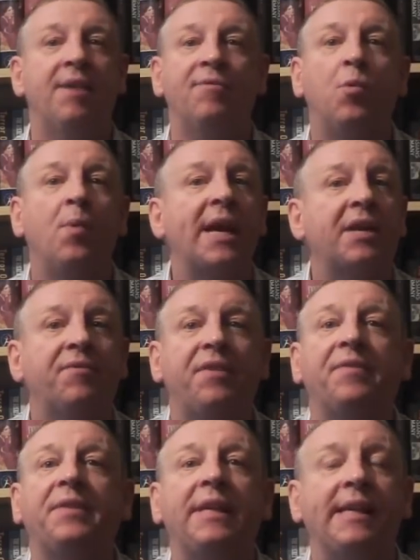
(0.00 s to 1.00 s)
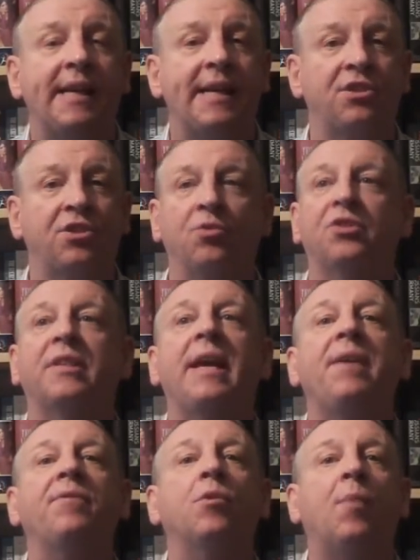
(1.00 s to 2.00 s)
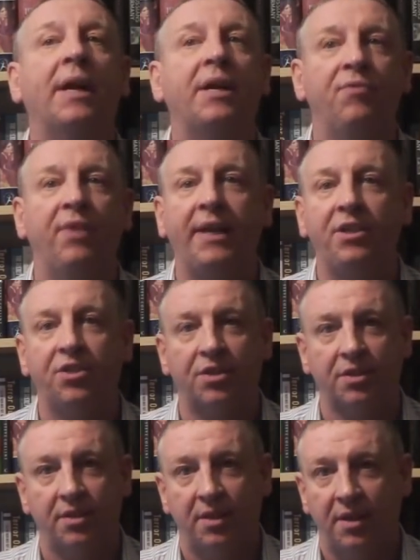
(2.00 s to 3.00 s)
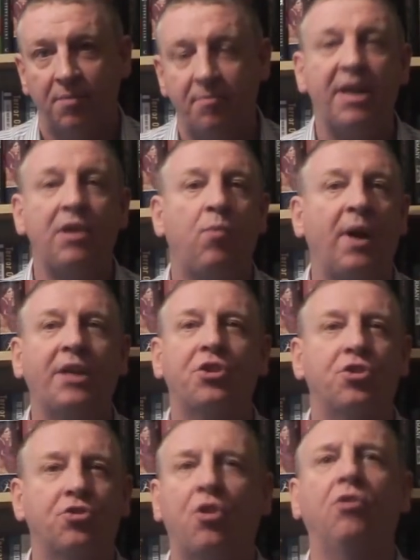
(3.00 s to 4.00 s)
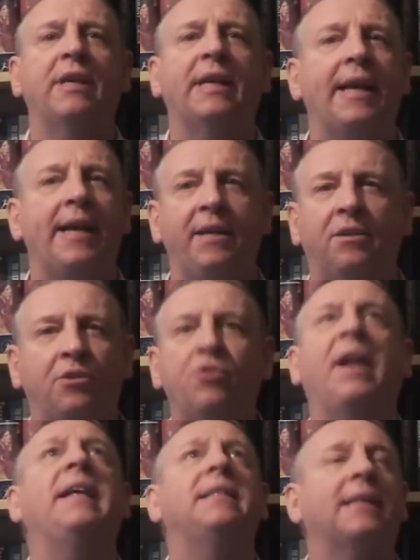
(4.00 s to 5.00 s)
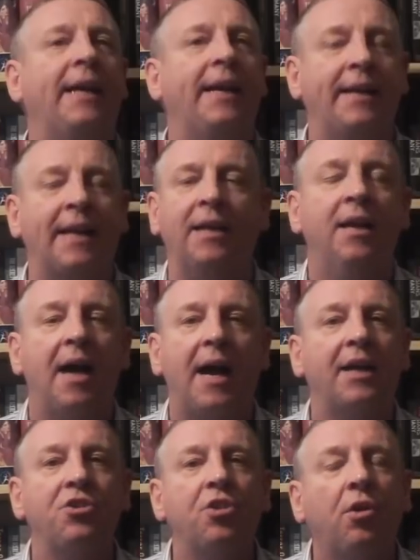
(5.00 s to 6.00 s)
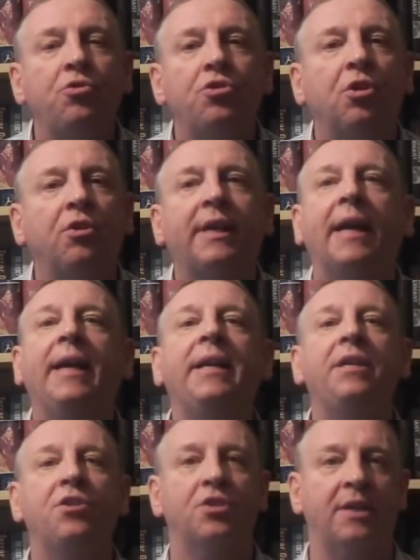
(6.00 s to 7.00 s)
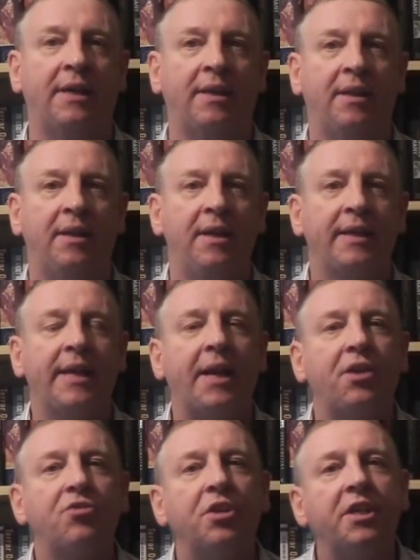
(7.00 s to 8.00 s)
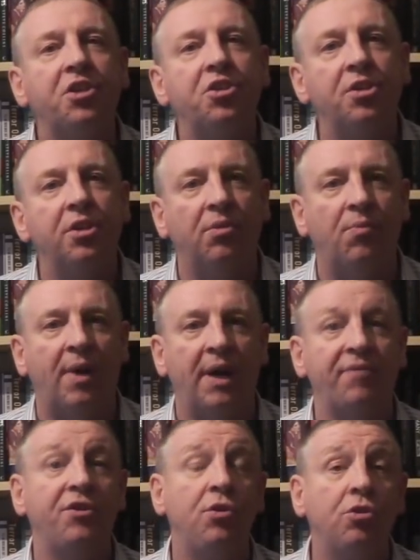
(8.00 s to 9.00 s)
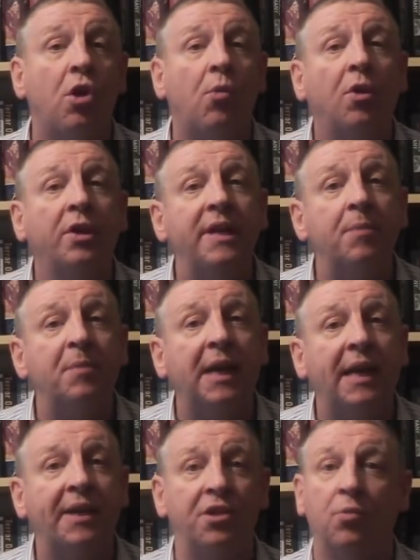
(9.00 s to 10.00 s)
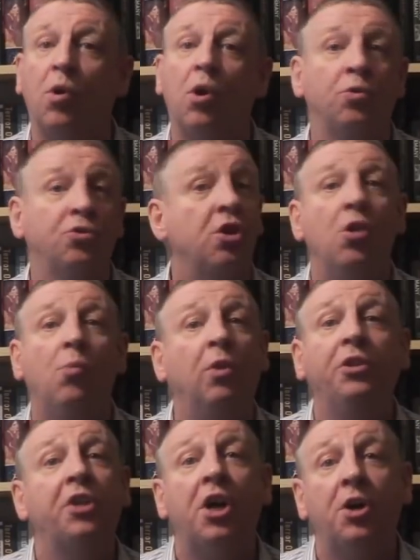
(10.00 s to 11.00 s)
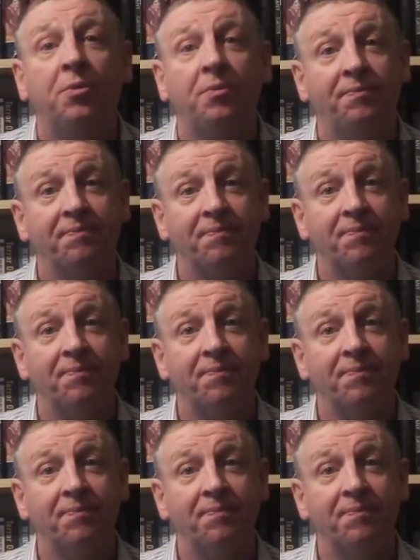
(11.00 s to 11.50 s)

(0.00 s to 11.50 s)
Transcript: never worked 50 years ago, save the white race make white strong again or great again, Angelo John Gage style. Get a traditional wife. You got one yet, Millennial Woes? Well, no.